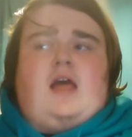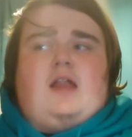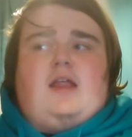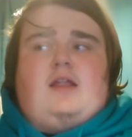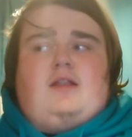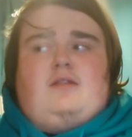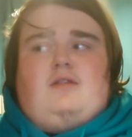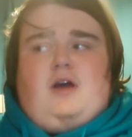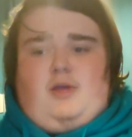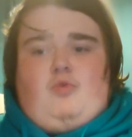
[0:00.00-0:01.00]
And then
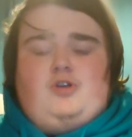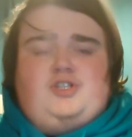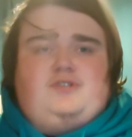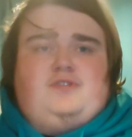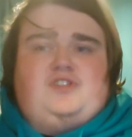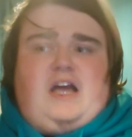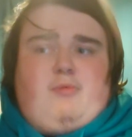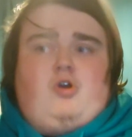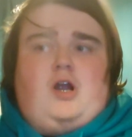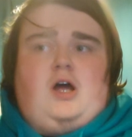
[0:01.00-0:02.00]
I watched
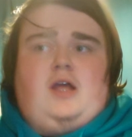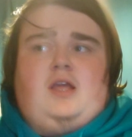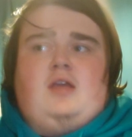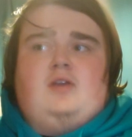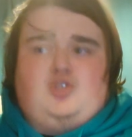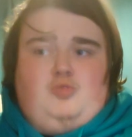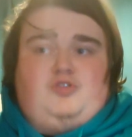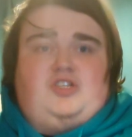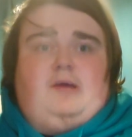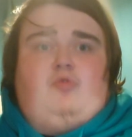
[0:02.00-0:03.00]
Samurai, Super
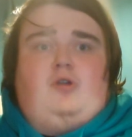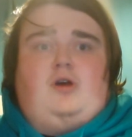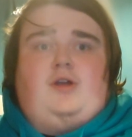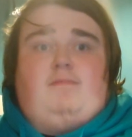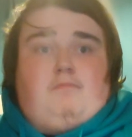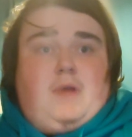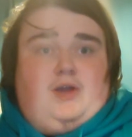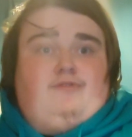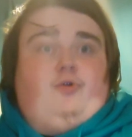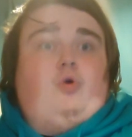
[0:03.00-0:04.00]
Samurai,
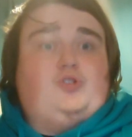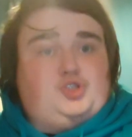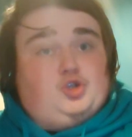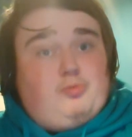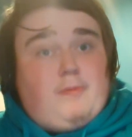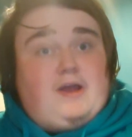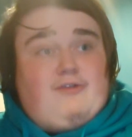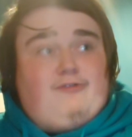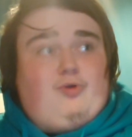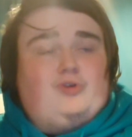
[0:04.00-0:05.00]
Megaforce, Super
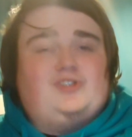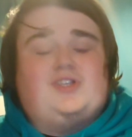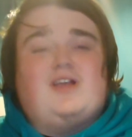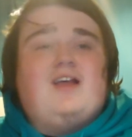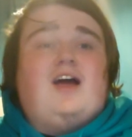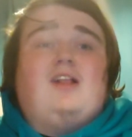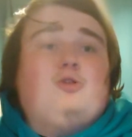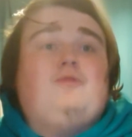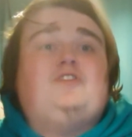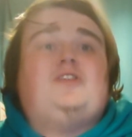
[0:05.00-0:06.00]
Megaforce. I
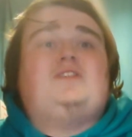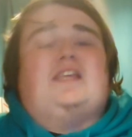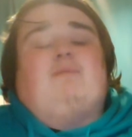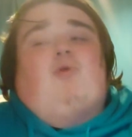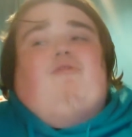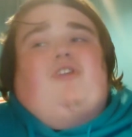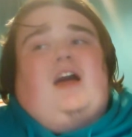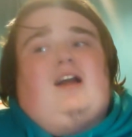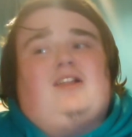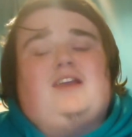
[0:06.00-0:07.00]
loved the team-up
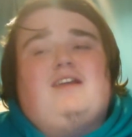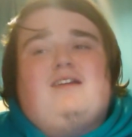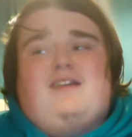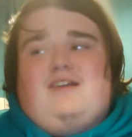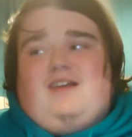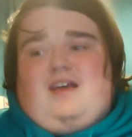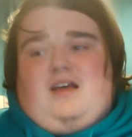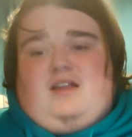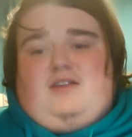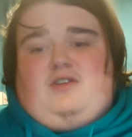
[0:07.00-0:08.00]
finale.
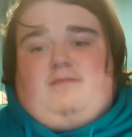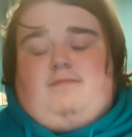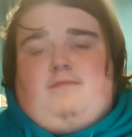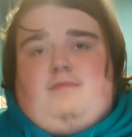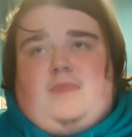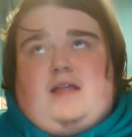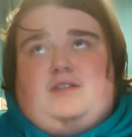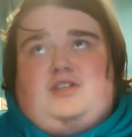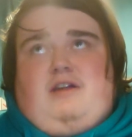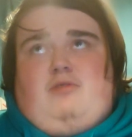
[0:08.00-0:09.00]
And then
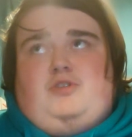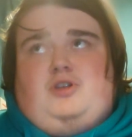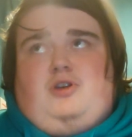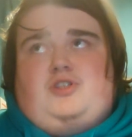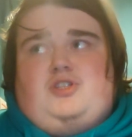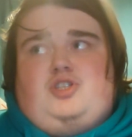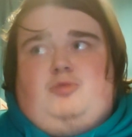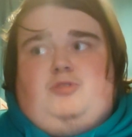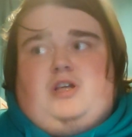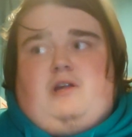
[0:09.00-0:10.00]
Dino Charge and
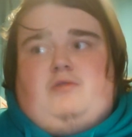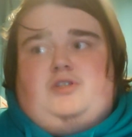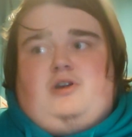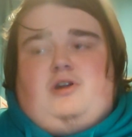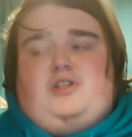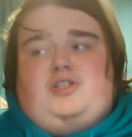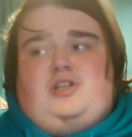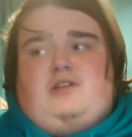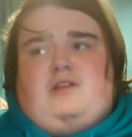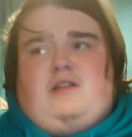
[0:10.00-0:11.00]
Super Dino Charge.
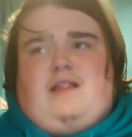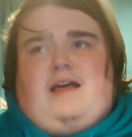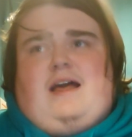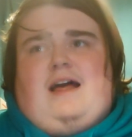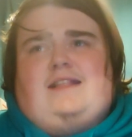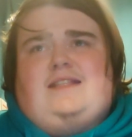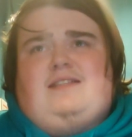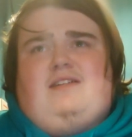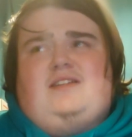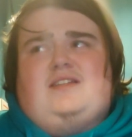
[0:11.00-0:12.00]
And that
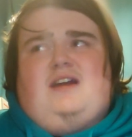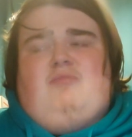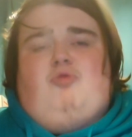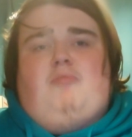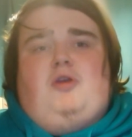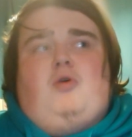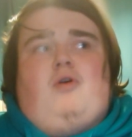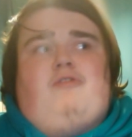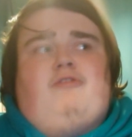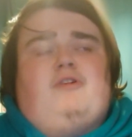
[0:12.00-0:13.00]
started to kind of put me
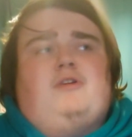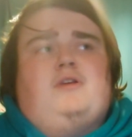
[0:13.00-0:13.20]
off.